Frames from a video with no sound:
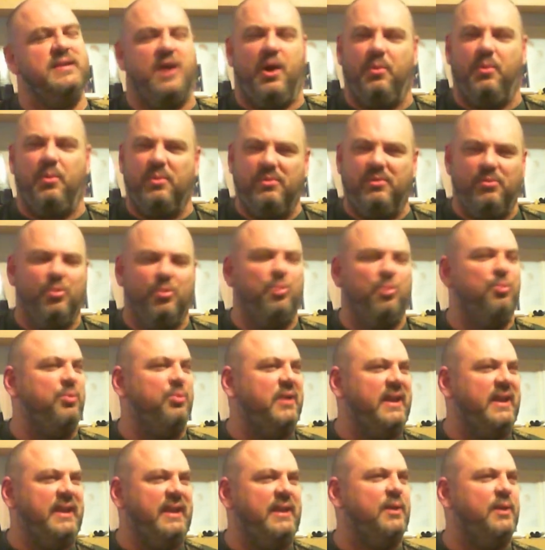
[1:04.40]
and we're all
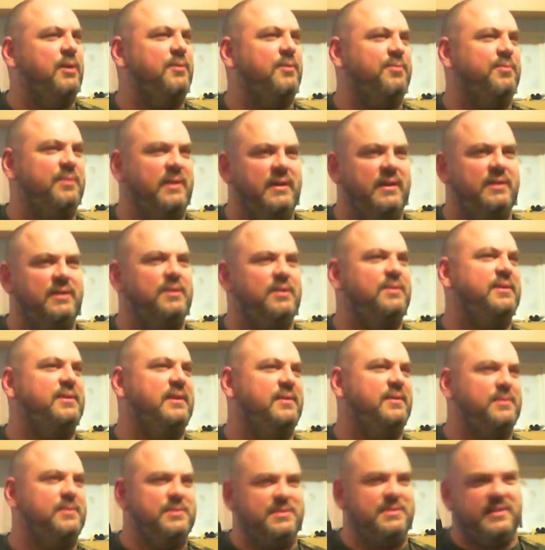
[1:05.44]
reeling off like, oh, what do
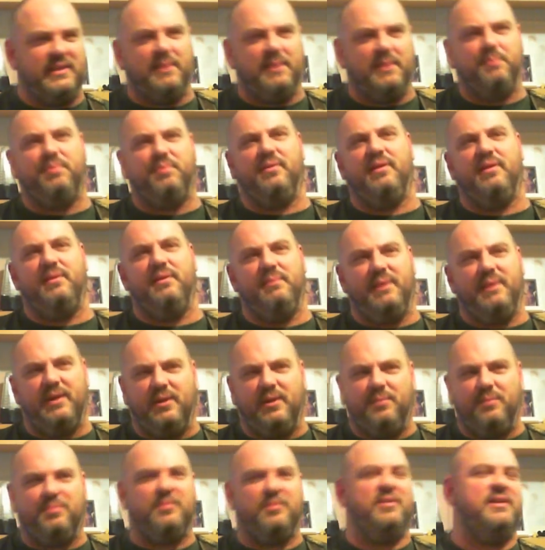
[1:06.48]
you think of Brian May?
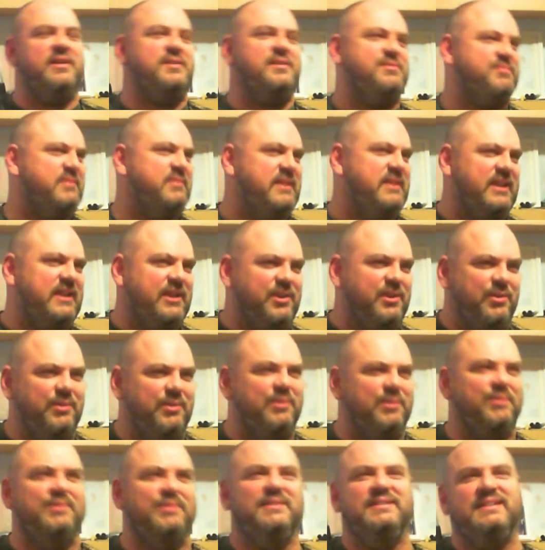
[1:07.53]
Brian's really
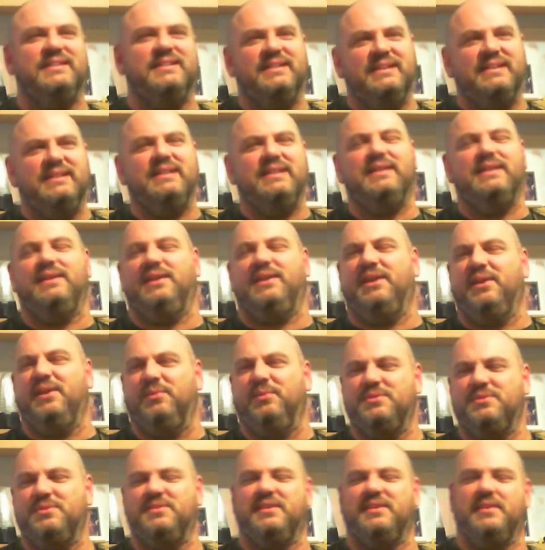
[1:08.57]
cool, and what
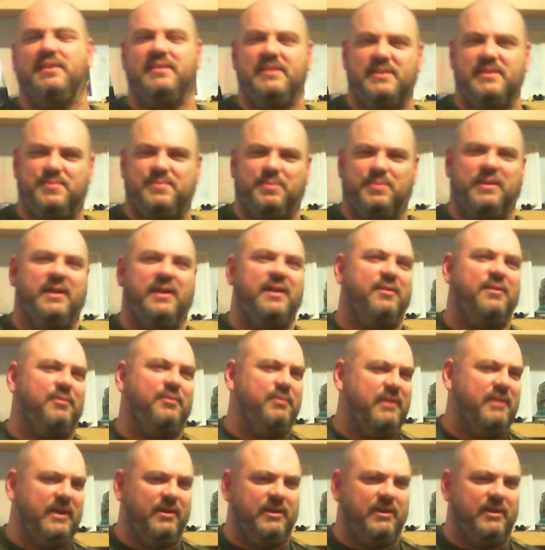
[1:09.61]
do you think of this player? I
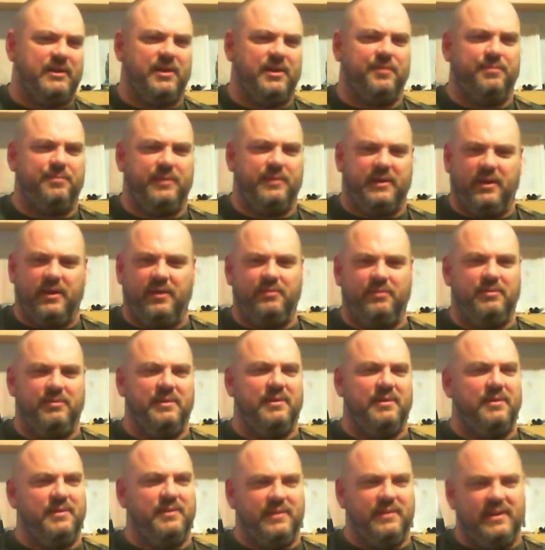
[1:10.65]
really like Guthrie Govan.
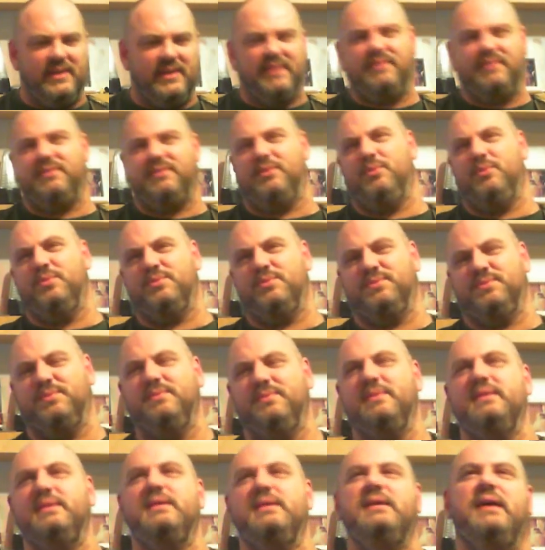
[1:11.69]
Oh yeah, awesome.
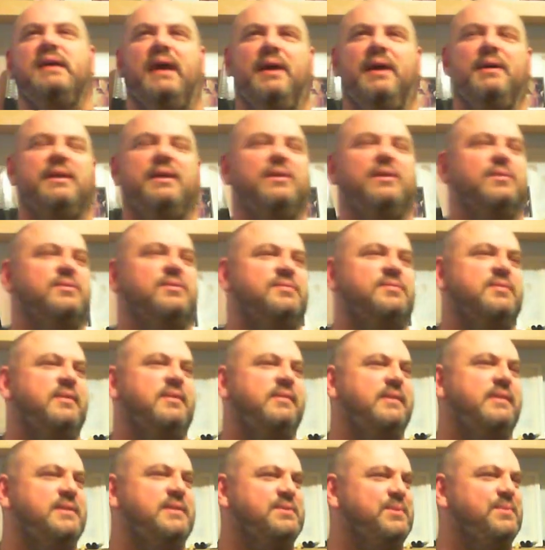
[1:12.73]
And we got to
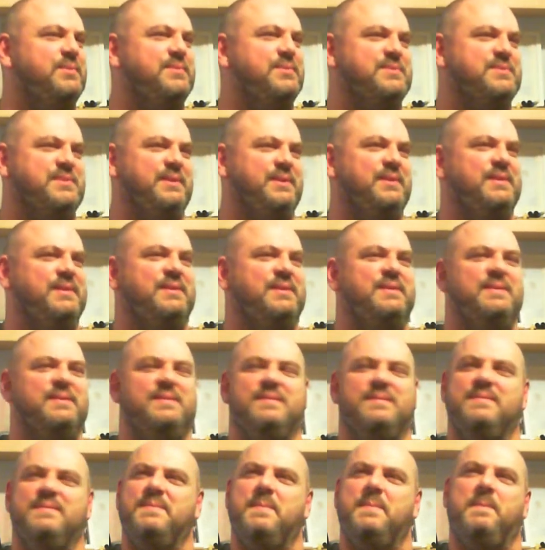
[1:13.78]
Eric Johnson,
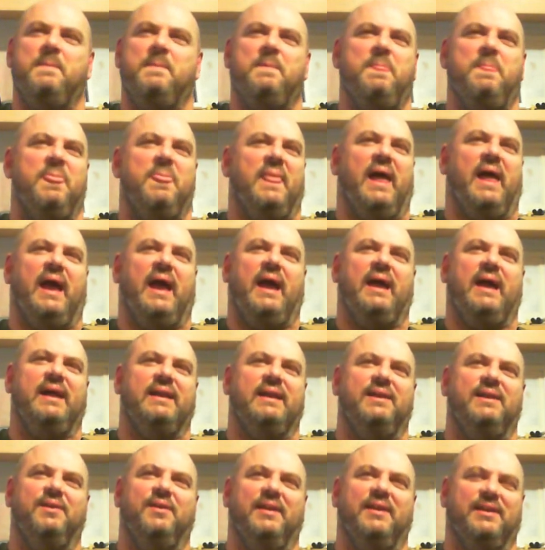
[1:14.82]

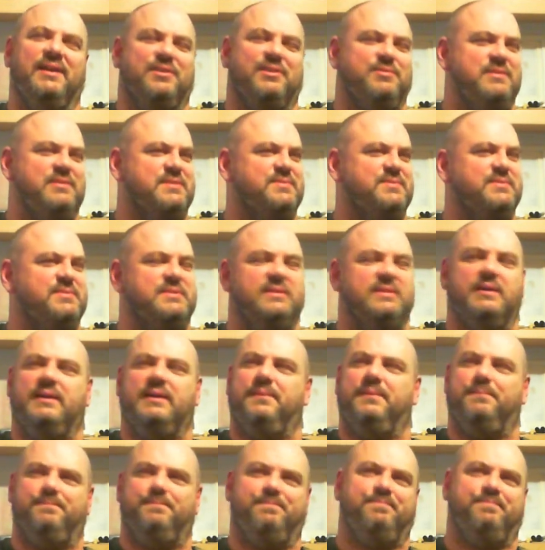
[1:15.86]
and like Chris was
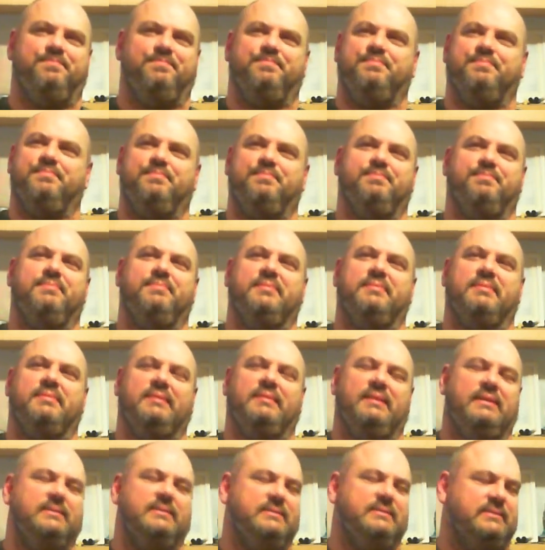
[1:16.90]
like,
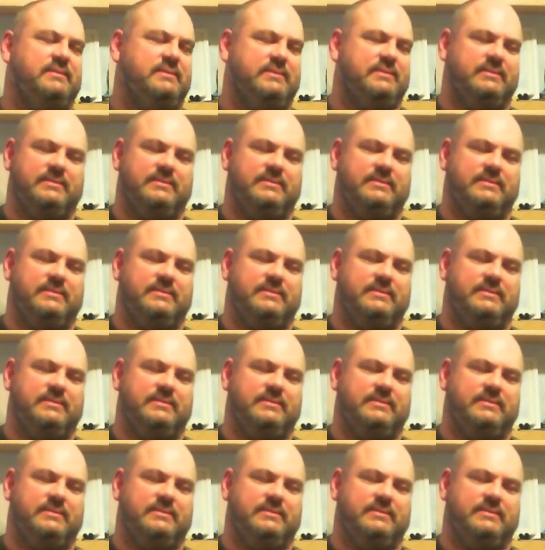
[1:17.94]
oh,